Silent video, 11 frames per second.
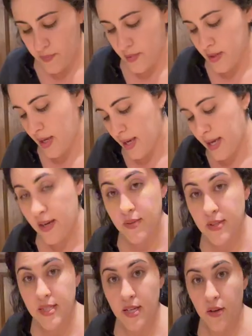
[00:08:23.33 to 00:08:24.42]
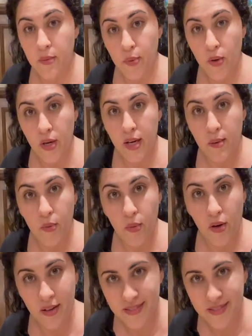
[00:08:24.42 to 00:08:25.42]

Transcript: Like I can't even see it on the board anymore.